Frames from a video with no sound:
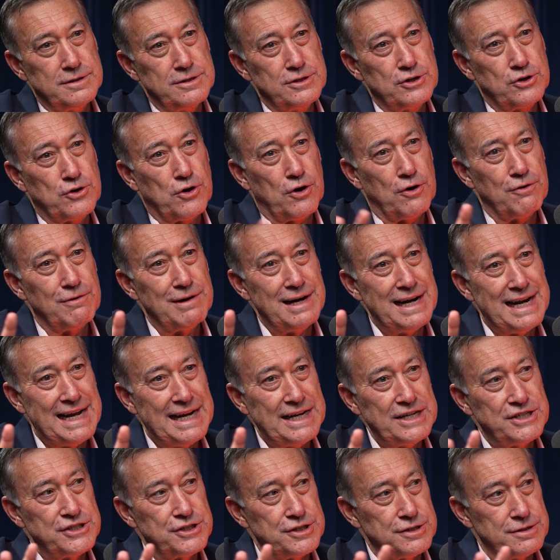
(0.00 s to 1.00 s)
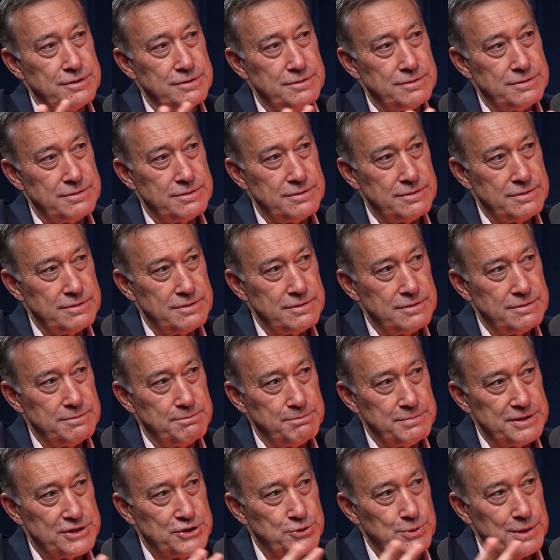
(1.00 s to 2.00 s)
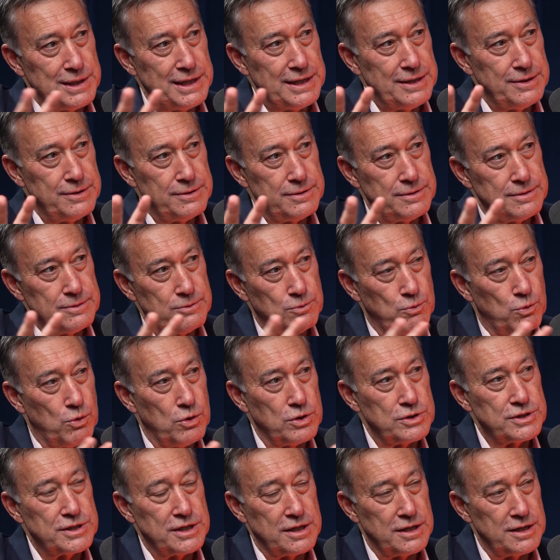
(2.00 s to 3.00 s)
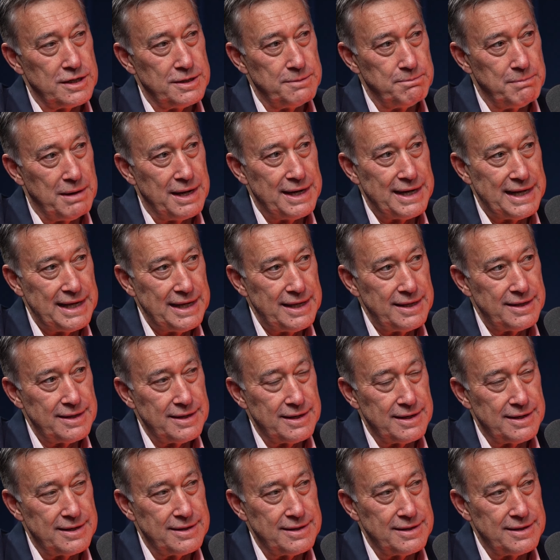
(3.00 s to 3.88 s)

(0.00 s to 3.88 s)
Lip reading: the correlation between water and money.